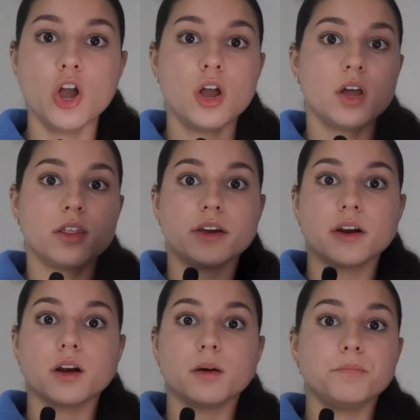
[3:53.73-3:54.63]

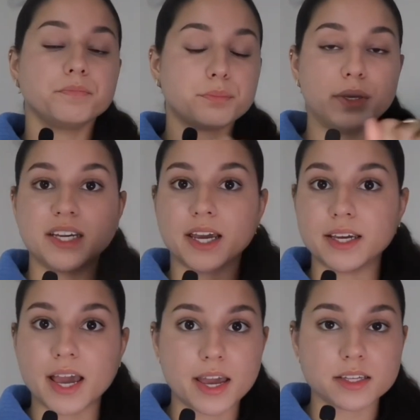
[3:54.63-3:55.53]
their
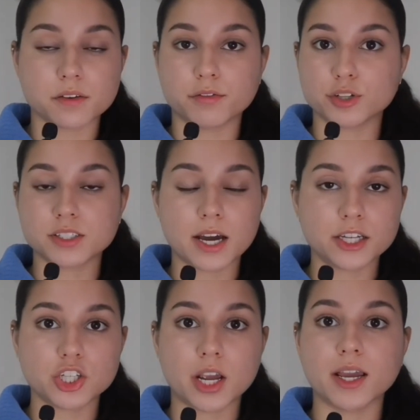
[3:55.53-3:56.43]
PKAs of their side
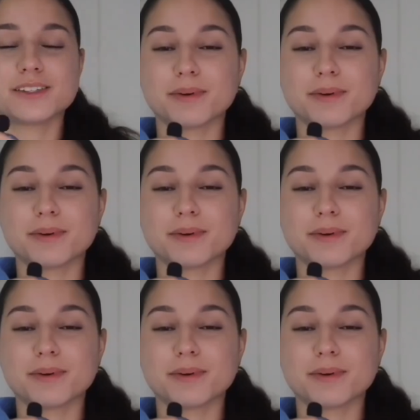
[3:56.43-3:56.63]
chains.